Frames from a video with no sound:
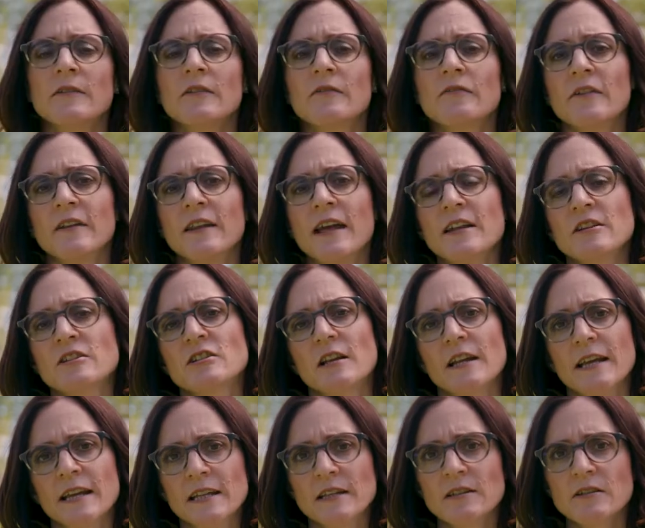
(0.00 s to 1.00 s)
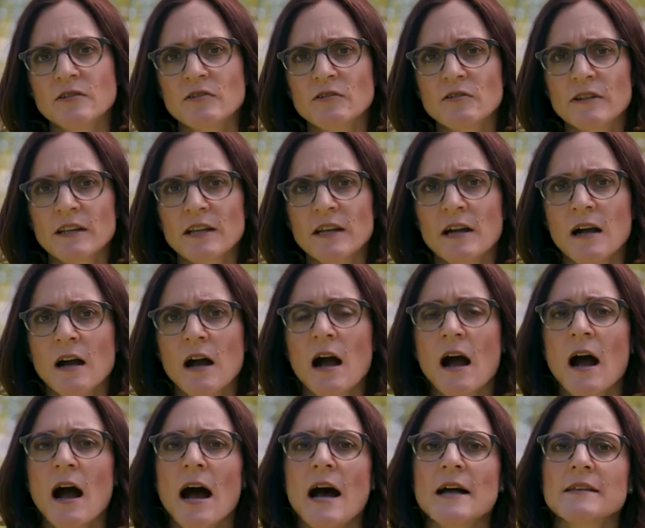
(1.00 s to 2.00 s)
The financial industry
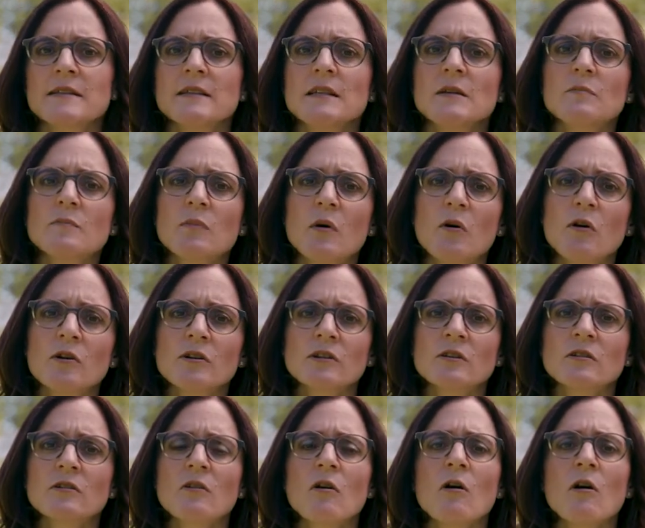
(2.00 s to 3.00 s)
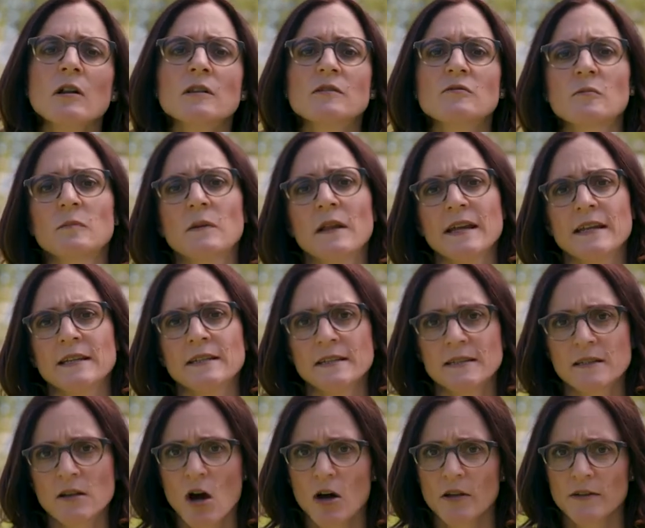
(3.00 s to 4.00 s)
has an important role to play in
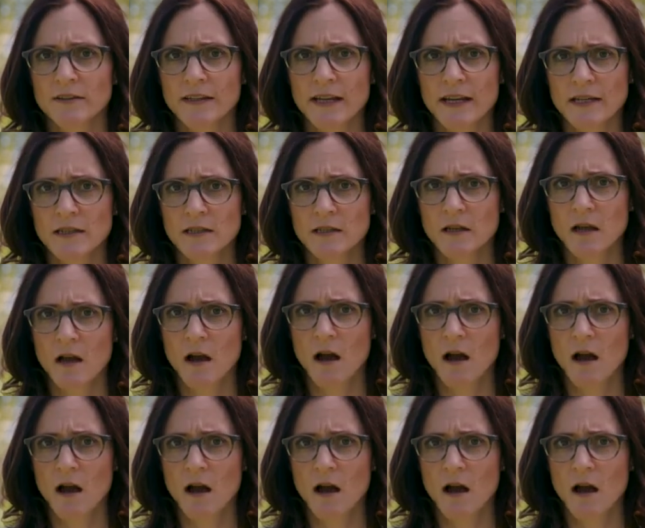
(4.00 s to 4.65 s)
this context.